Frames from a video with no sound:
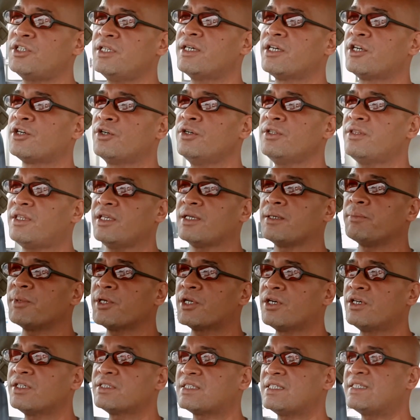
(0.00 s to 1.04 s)
a good thing,
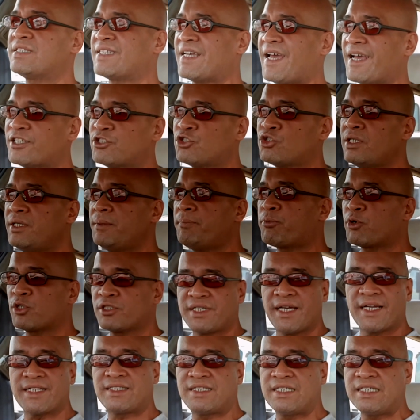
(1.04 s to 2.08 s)
because it's actually
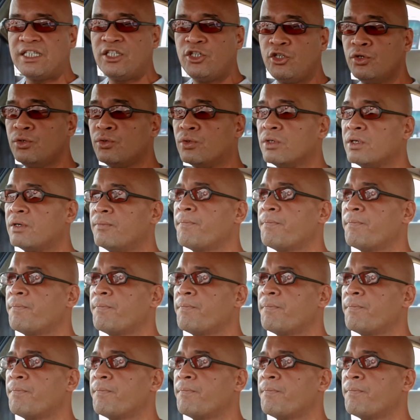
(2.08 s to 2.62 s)
protecting you.